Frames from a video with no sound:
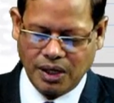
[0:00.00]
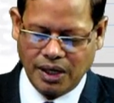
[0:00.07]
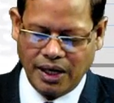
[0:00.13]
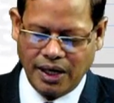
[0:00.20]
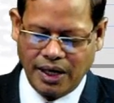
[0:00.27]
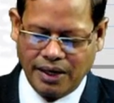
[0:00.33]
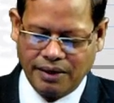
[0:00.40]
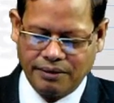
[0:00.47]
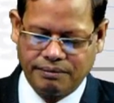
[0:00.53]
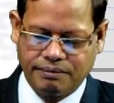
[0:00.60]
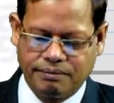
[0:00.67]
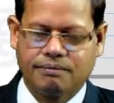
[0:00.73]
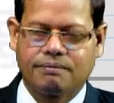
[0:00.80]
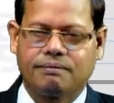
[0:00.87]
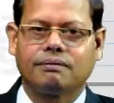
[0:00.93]
A,
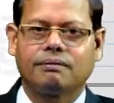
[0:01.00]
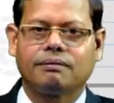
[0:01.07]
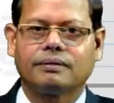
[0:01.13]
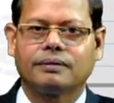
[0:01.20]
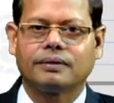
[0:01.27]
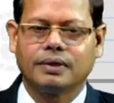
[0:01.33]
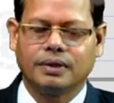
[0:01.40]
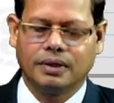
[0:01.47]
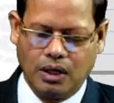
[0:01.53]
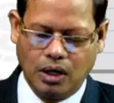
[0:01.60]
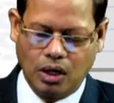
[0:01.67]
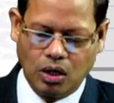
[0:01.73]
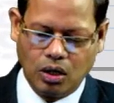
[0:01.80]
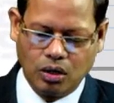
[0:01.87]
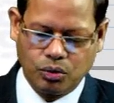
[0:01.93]

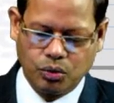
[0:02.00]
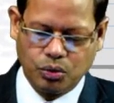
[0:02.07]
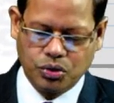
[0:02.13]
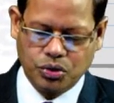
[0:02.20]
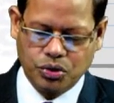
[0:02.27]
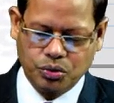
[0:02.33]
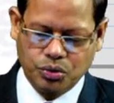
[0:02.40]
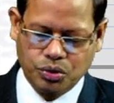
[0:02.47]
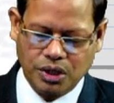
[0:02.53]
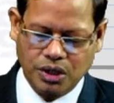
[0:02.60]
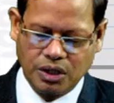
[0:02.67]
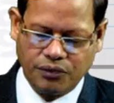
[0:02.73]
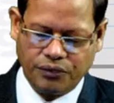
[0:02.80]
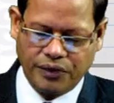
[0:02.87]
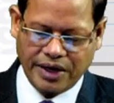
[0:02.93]
all goods used in
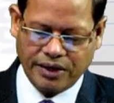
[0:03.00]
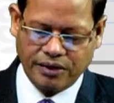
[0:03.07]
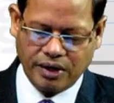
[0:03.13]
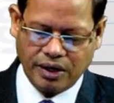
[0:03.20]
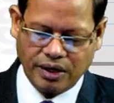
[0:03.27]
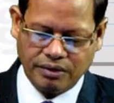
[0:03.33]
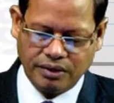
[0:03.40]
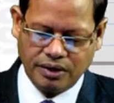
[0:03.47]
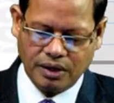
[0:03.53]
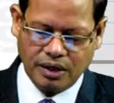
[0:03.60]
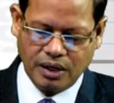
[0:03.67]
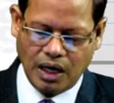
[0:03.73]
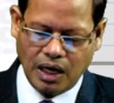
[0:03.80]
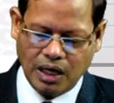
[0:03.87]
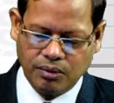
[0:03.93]
the factory,
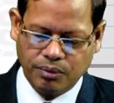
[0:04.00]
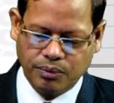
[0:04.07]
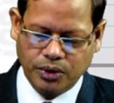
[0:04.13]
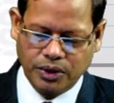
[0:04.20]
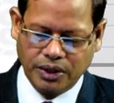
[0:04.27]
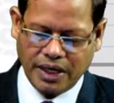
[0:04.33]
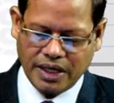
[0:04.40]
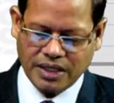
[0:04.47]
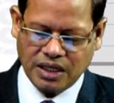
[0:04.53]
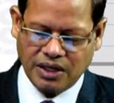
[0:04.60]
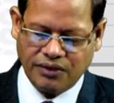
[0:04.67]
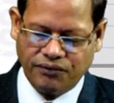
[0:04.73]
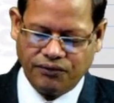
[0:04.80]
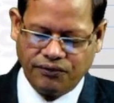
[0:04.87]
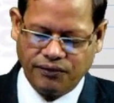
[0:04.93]
I will put it as
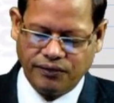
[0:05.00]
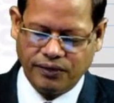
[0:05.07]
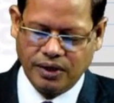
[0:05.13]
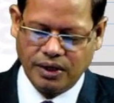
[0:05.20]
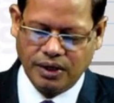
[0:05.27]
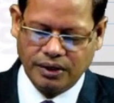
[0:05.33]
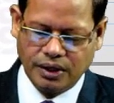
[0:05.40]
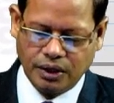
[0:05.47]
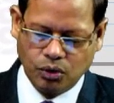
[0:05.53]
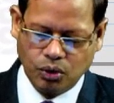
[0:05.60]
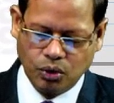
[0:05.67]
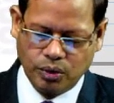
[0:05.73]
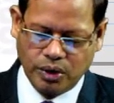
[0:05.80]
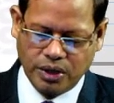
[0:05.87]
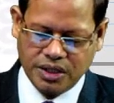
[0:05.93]
F. The
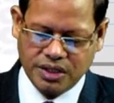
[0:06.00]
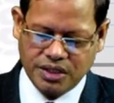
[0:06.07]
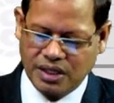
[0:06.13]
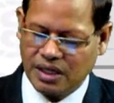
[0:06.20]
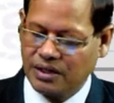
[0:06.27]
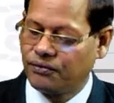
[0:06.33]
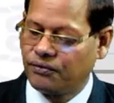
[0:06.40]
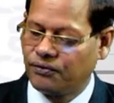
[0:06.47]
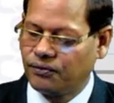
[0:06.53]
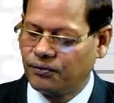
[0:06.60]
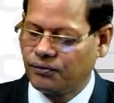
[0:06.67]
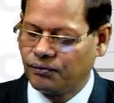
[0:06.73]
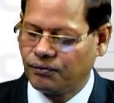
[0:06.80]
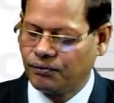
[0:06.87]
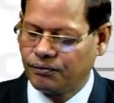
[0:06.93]
clue word is F.
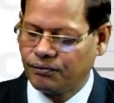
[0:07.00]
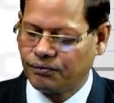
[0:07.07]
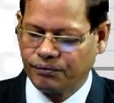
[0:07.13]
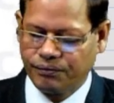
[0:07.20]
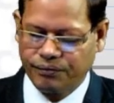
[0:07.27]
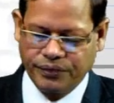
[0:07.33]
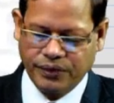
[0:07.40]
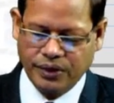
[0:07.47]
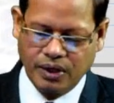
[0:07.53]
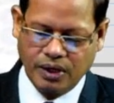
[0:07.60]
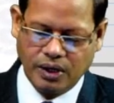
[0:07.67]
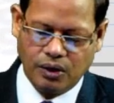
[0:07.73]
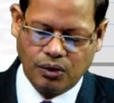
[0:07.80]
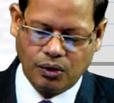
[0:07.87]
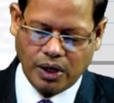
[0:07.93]

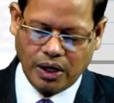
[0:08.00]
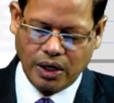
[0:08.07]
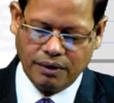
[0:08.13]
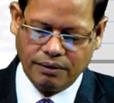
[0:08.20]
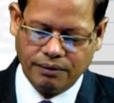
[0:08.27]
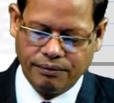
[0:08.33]
Okay.